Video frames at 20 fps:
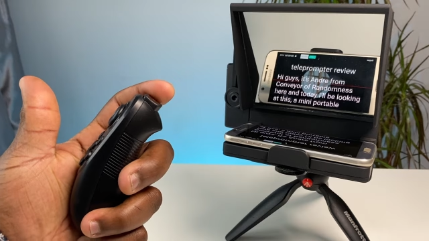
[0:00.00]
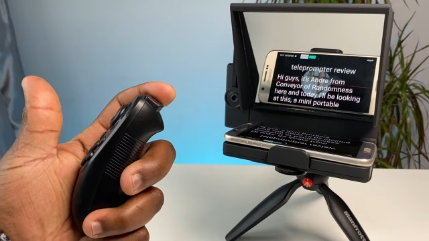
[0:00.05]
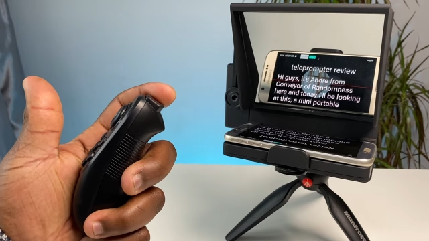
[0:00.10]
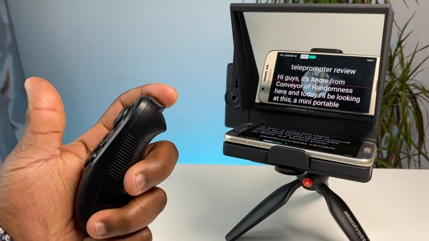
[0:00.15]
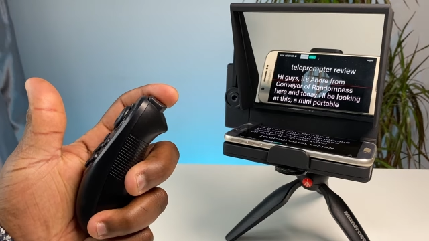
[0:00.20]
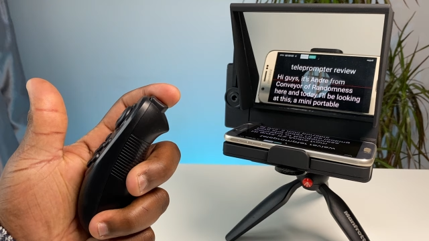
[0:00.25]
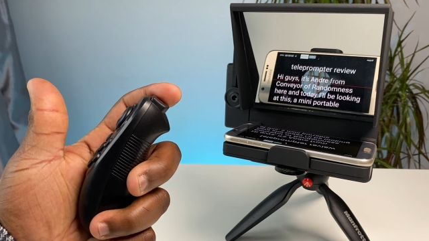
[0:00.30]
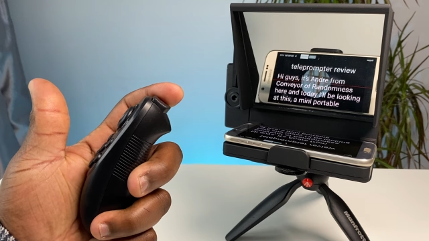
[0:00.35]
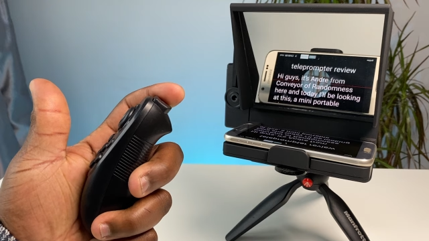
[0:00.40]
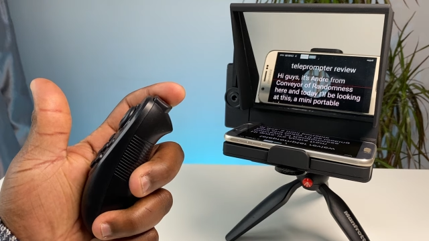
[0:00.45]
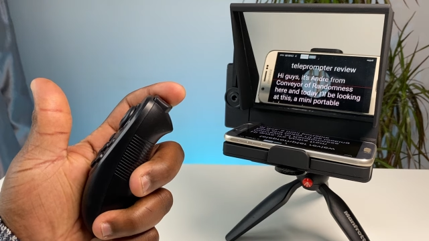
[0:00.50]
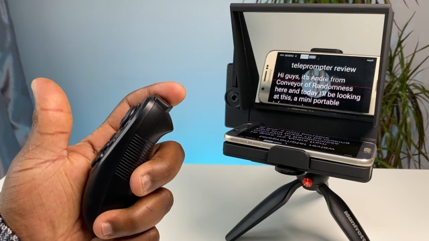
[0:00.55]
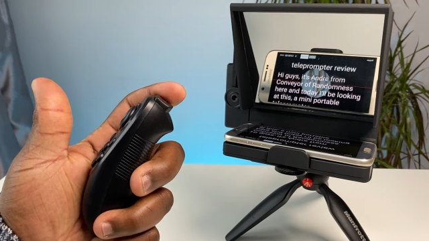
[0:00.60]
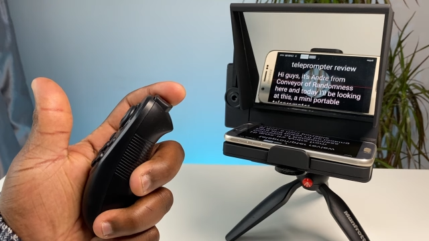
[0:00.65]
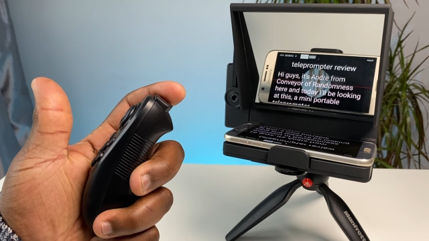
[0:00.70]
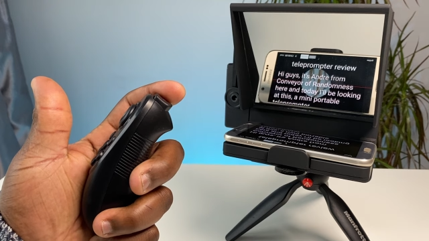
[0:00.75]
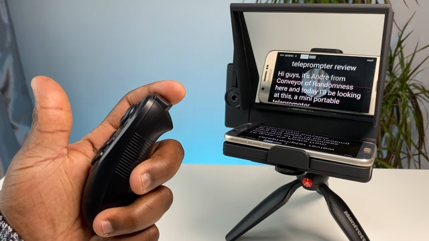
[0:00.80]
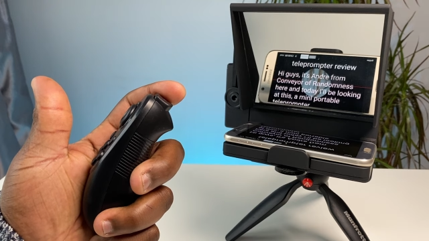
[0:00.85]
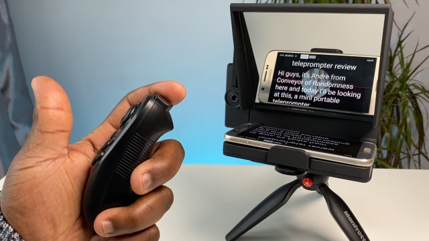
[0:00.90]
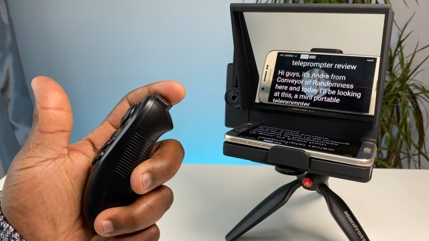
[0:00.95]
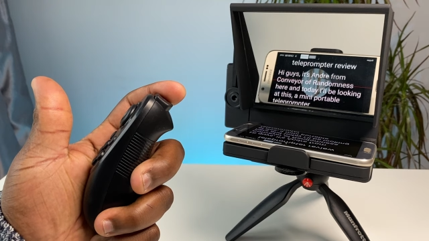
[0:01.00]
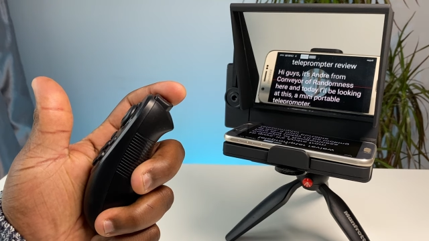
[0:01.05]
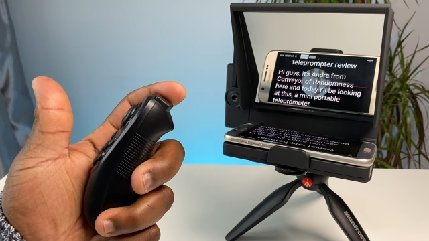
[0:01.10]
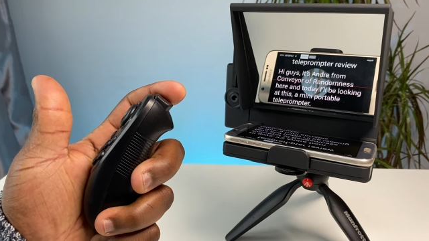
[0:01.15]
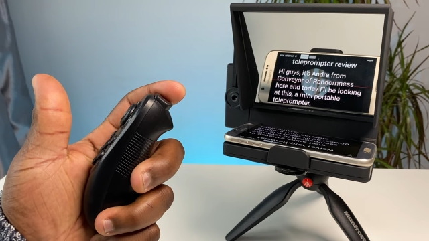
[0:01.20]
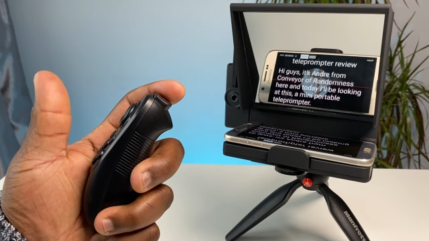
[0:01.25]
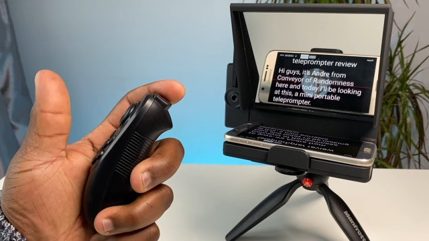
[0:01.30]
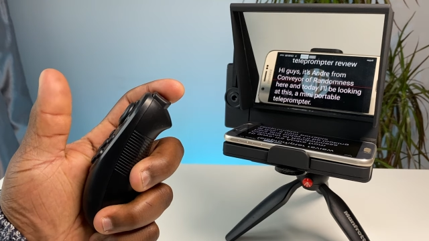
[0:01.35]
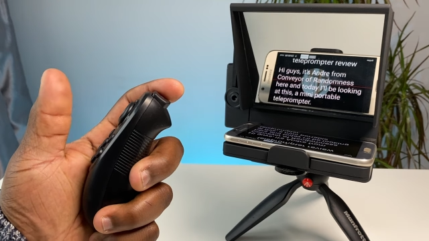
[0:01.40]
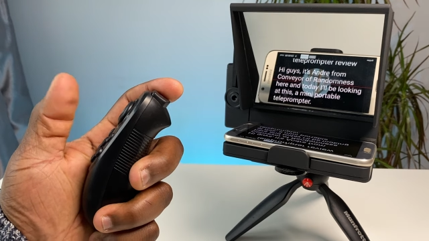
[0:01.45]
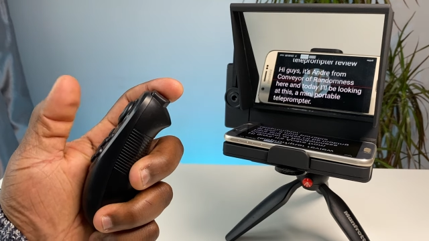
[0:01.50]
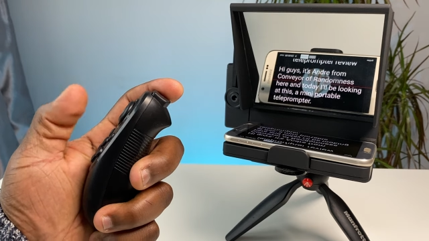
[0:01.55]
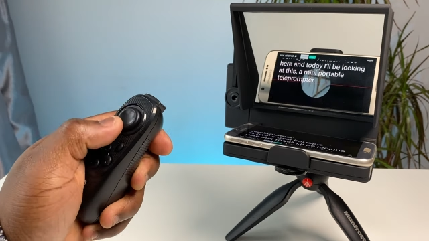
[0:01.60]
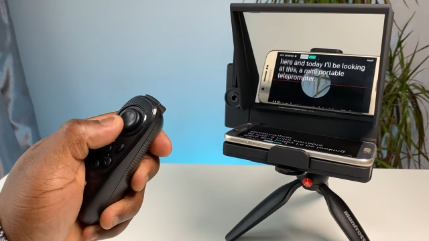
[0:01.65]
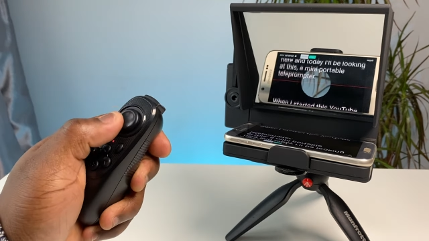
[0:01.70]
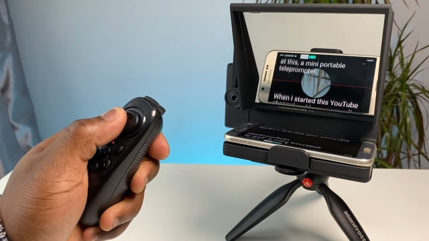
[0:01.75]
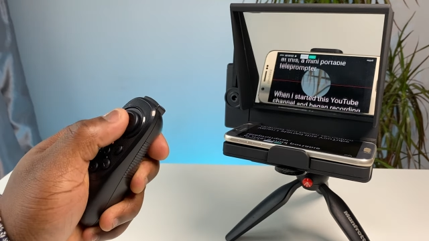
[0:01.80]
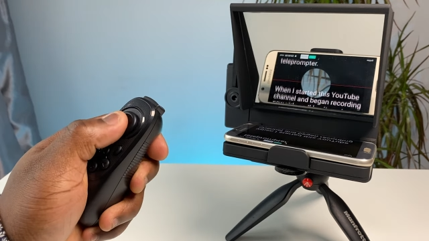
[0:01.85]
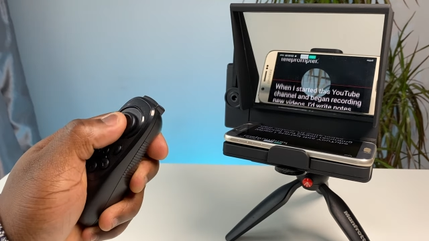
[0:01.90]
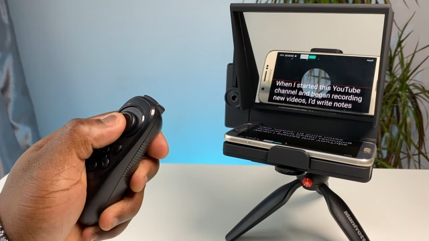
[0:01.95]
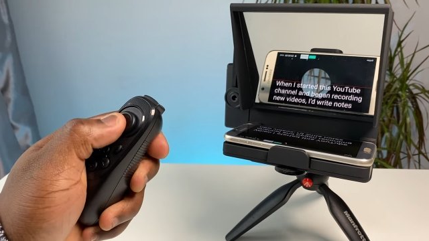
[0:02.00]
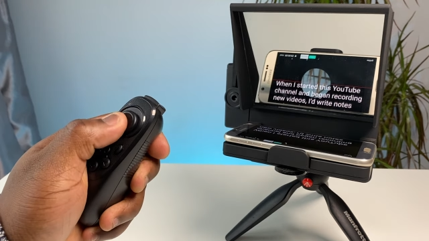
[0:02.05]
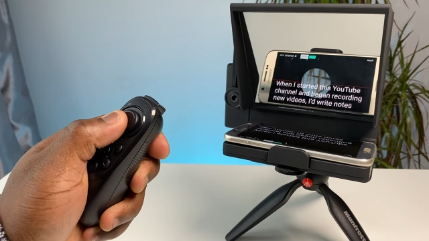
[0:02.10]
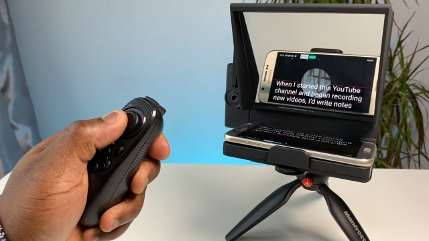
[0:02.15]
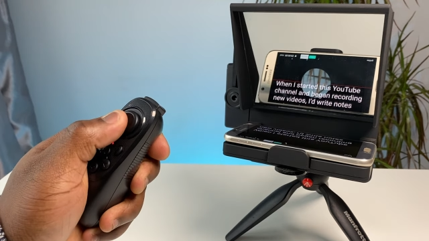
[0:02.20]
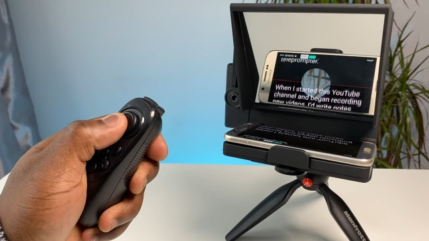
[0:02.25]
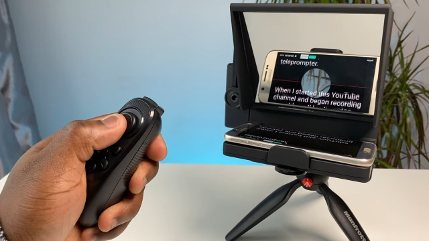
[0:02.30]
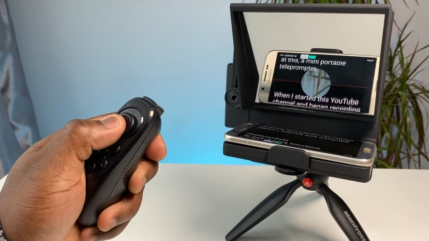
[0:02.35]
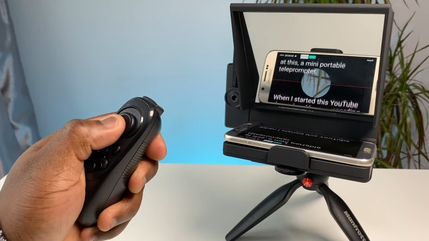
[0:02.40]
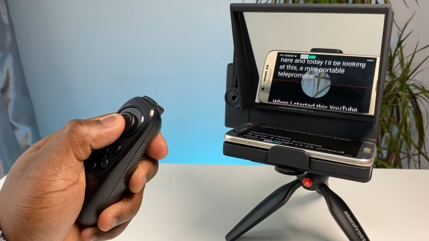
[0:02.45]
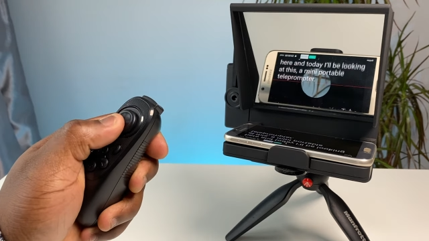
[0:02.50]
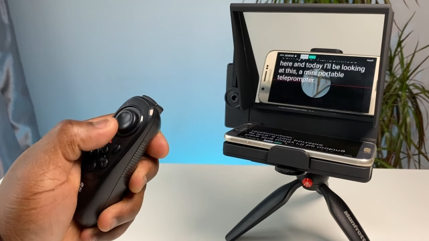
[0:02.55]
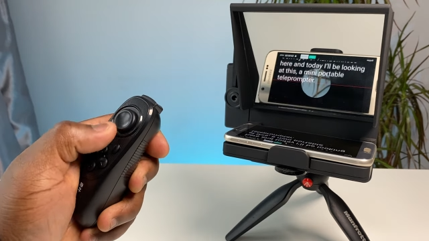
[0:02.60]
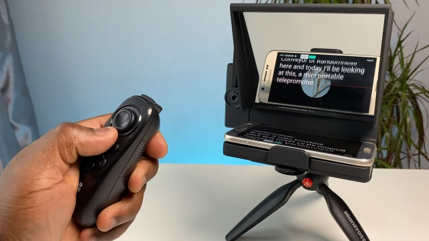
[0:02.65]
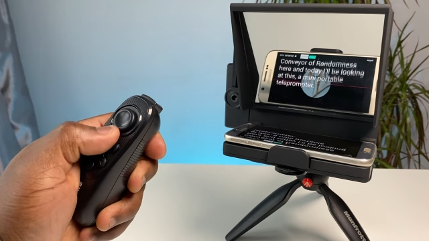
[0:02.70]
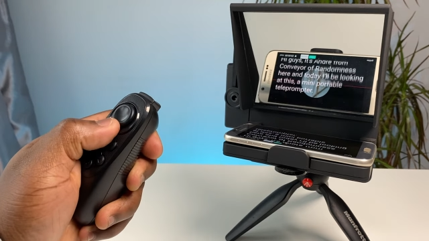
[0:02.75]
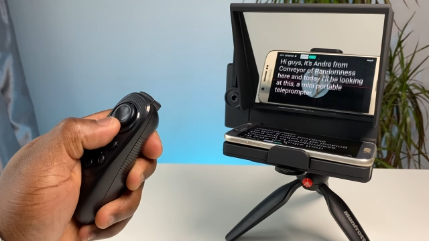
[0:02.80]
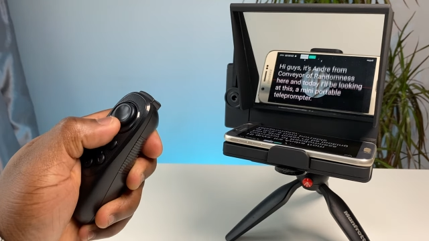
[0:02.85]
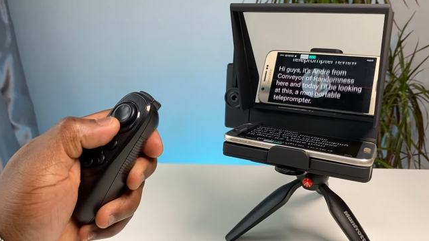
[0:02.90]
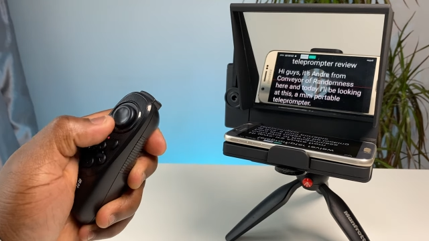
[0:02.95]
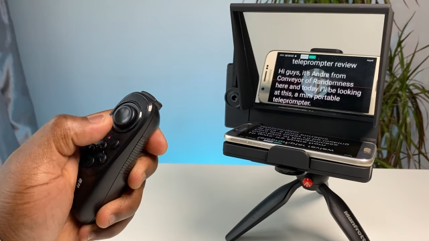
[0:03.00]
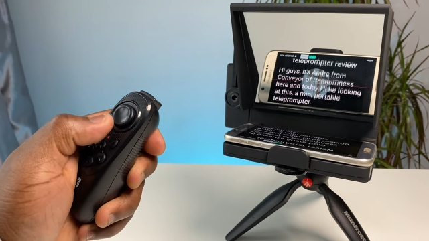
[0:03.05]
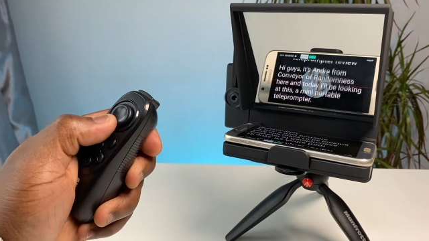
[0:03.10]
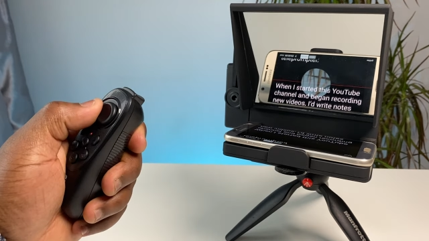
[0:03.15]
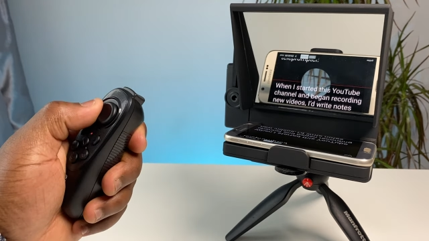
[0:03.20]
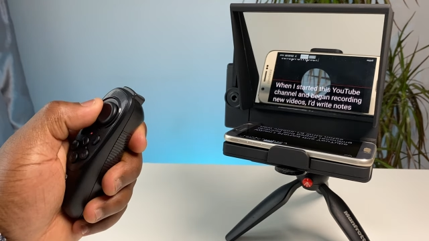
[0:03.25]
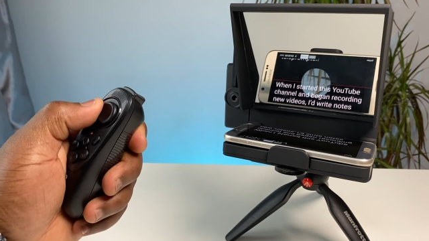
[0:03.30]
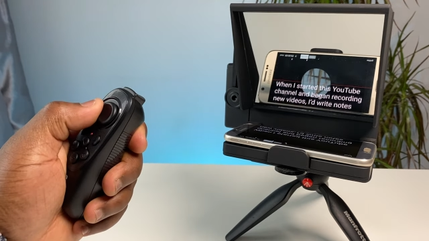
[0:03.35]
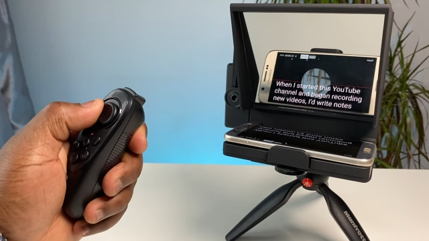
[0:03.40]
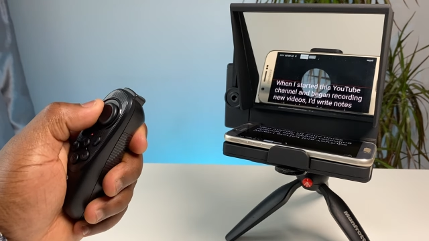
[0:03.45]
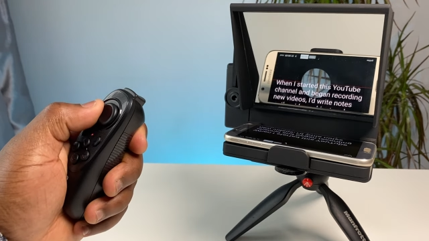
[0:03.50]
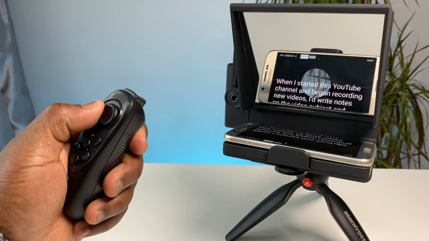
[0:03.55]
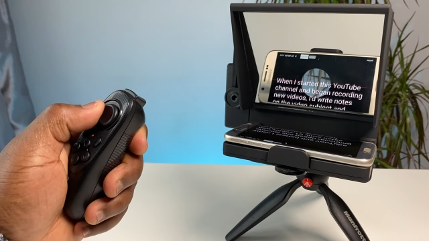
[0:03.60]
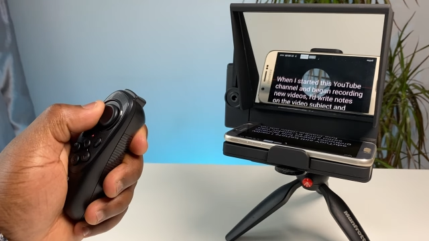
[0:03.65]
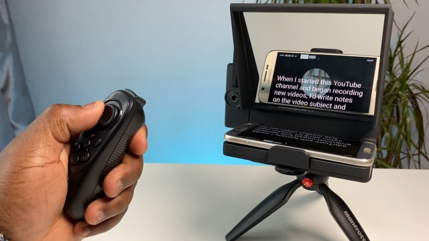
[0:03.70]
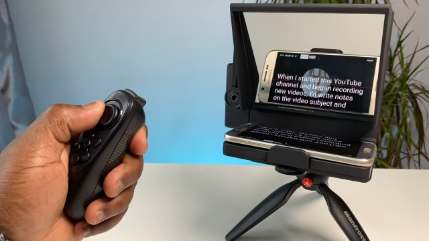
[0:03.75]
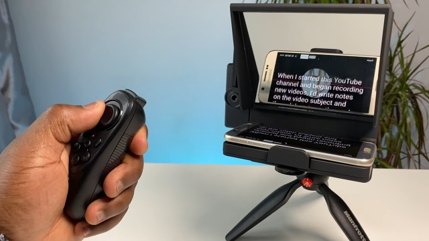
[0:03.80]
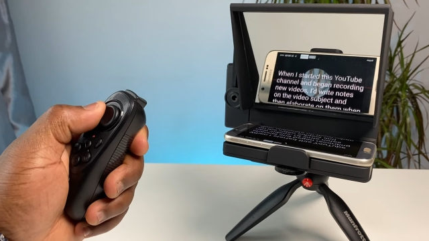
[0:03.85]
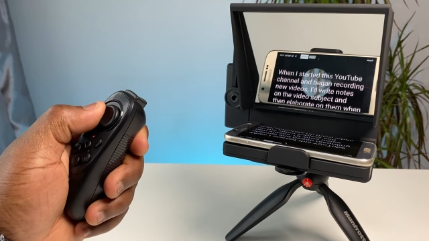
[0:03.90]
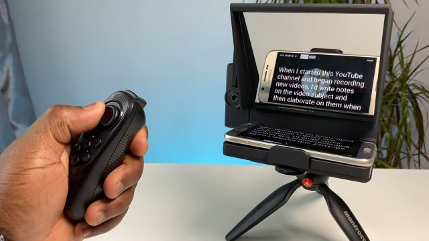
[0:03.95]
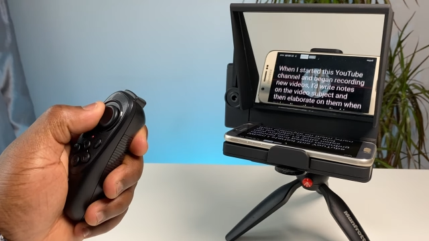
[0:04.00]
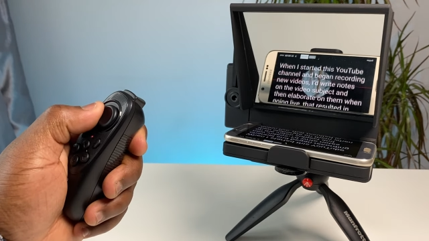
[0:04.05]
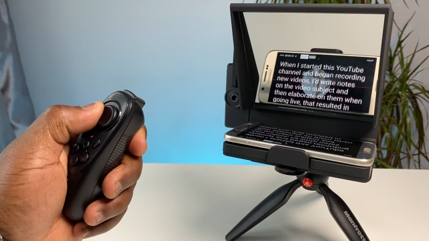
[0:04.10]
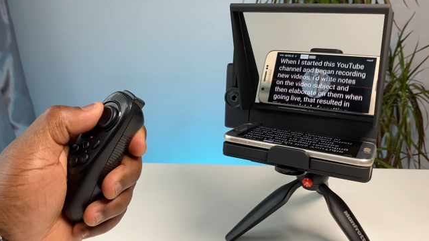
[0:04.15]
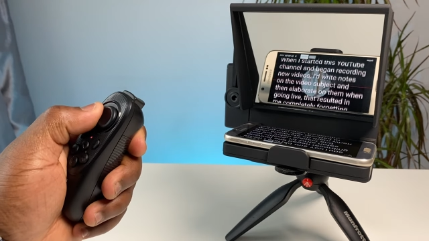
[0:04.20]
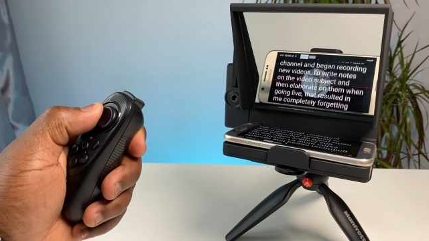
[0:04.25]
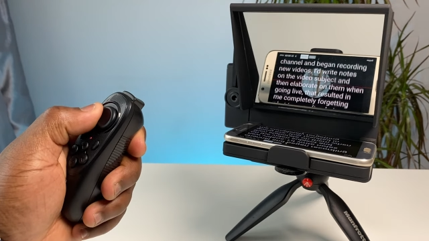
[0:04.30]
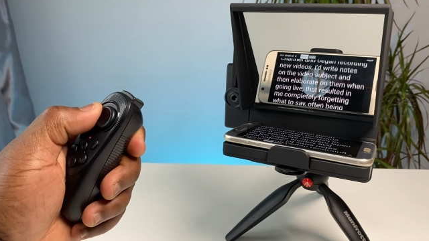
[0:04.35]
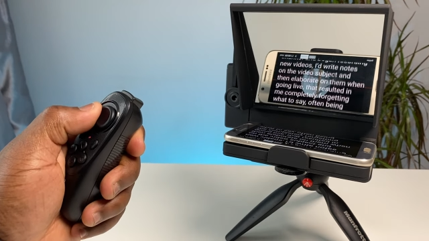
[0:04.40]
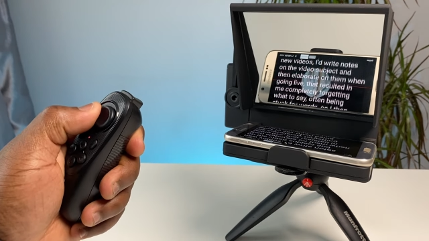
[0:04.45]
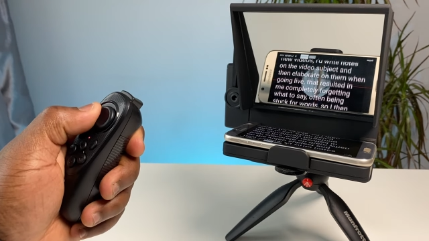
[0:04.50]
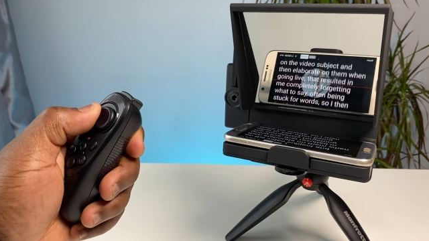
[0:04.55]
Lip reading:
[unreadable: no face in view]